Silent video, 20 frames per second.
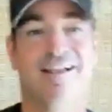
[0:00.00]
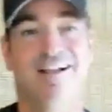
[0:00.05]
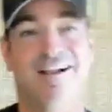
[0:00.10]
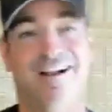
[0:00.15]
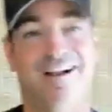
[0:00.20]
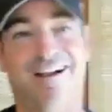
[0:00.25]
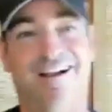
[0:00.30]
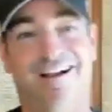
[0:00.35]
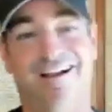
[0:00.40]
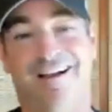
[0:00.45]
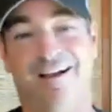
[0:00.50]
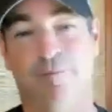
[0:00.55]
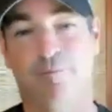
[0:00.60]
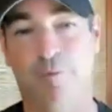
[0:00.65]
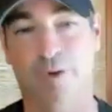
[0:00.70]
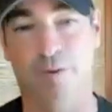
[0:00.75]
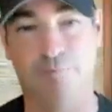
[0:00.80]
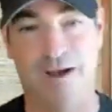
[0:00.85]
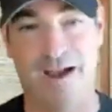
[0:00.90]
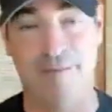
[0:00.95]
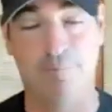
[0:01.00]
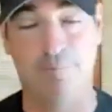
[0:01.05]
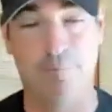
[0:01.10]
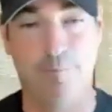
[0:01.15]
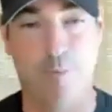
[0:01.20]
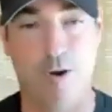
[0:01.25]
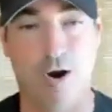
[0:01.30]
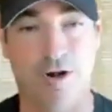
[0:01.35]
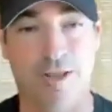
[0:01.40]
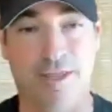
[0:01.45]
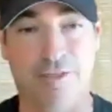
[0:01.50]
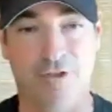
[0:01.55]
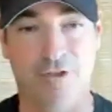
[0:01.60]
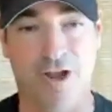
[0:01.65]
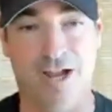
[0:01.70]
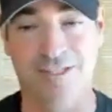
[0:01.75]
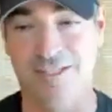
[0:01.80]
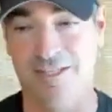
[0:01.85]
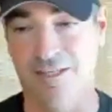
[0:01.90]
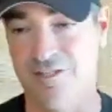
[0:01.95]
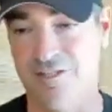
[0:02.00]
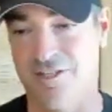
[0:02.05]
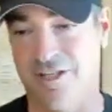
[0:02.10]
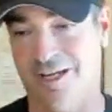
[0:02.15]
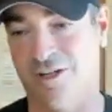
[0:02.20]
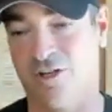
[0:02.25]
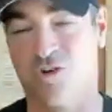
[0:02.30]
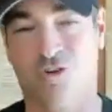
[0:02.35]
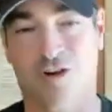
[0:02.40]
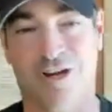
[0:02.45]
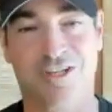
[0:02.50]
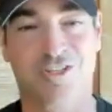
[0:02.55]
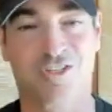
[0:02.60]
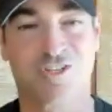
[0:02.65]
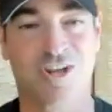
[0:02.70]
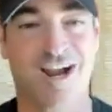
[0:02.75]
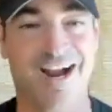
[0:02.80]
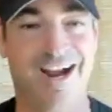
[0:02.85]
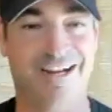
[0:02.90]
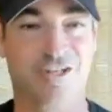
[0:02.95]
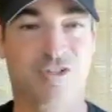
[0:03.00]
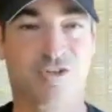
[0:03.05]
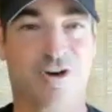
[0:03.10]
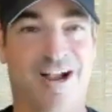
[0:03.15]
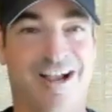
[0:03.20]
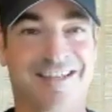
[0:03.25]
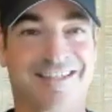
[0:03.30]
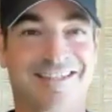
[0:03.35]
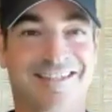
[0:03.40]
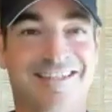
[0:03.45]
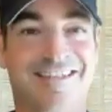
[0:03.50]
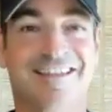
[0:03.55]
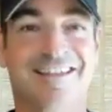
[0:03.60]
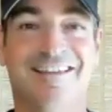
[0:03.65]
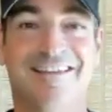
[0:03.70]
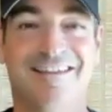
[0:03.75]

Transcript: But my parting thoughts is in Chris, I trust.